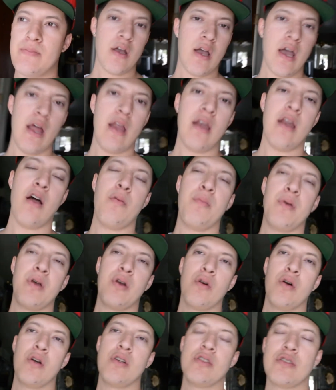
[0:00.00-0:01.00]
And I'll be
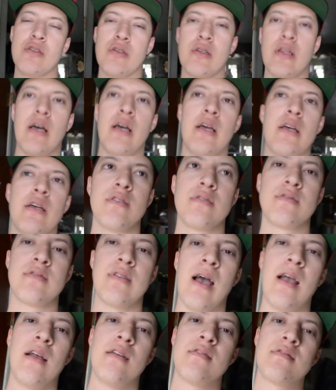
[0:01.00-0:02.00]
going to like
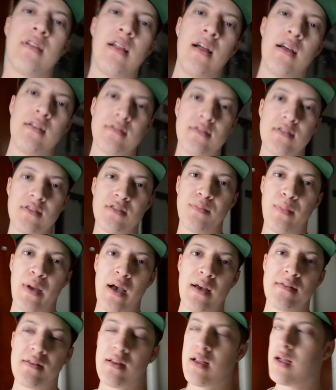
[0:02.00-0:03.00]
science classes,
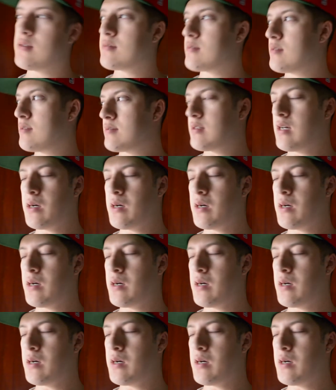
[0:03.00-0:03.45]
math classes.